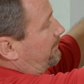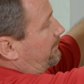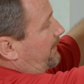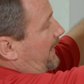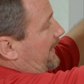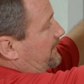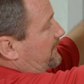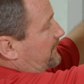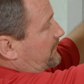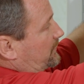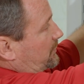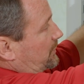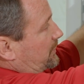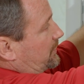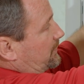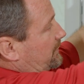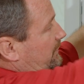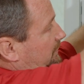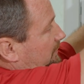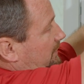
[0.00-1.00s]
by the
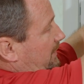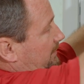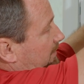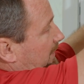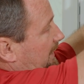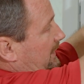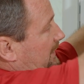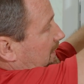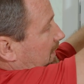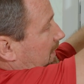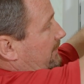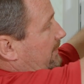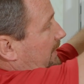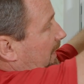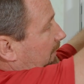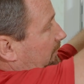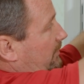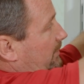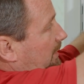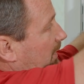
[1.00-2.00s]
screws immediately
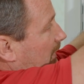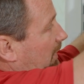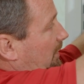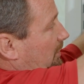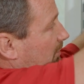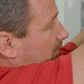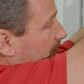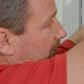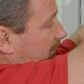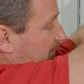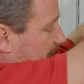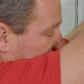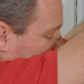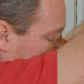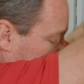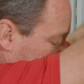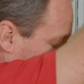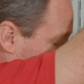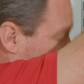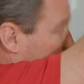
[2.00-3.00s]
above or below.
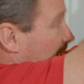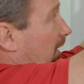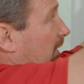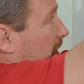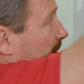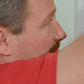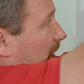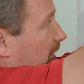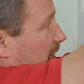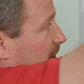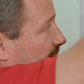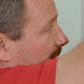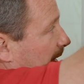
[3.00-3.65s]
You're going to